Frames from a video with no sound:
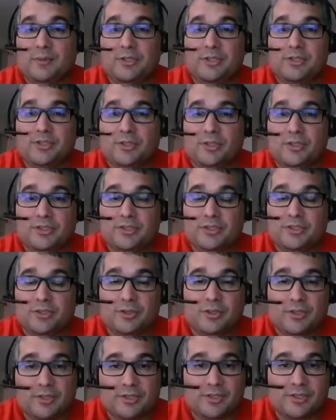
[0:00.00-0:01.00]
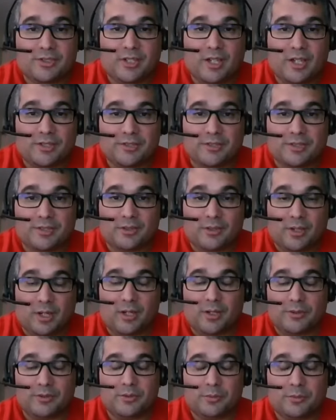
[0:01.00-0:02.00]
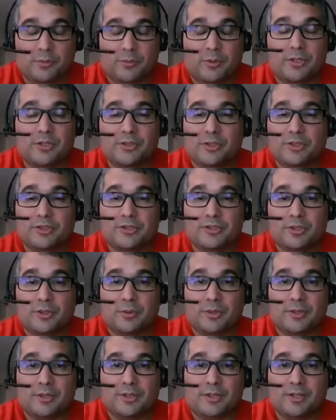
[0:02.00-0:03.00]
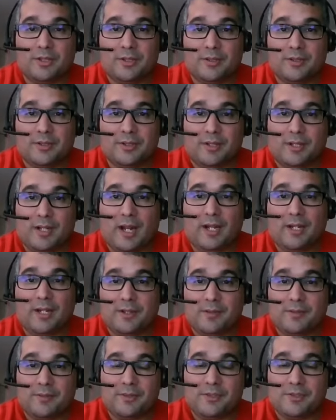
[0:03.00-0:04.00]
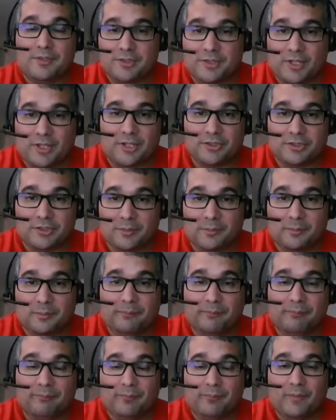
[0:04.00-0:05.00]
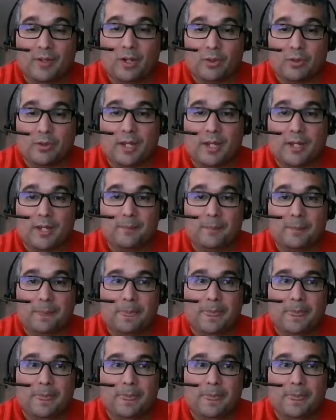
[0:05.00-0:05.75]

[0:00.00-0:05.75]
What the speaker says: research do the discussing, or research doing the guiding of the discussion. Okay.